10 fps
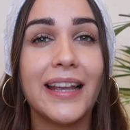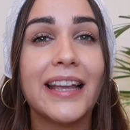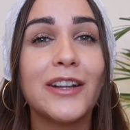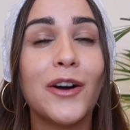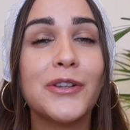They
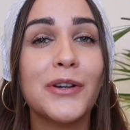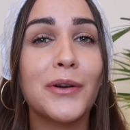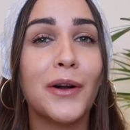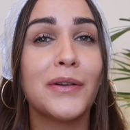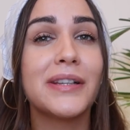can also
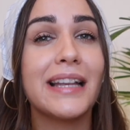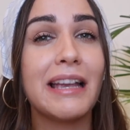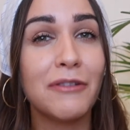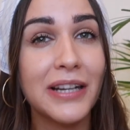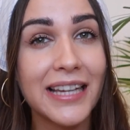cause
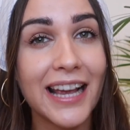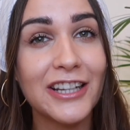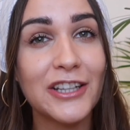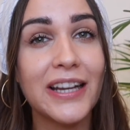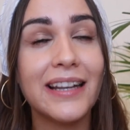
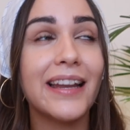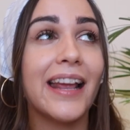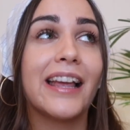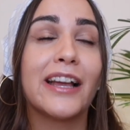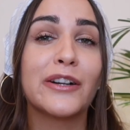irritation,
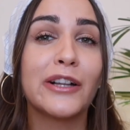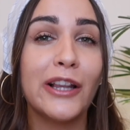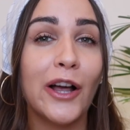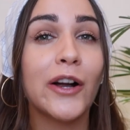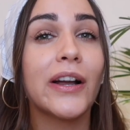they can
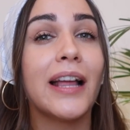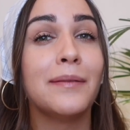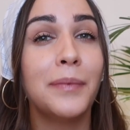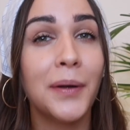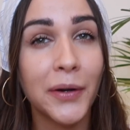clog
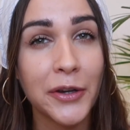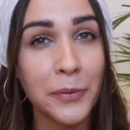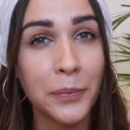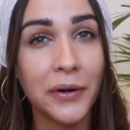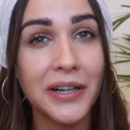and block
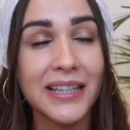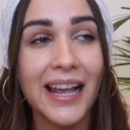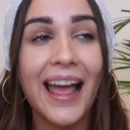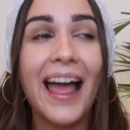your pores,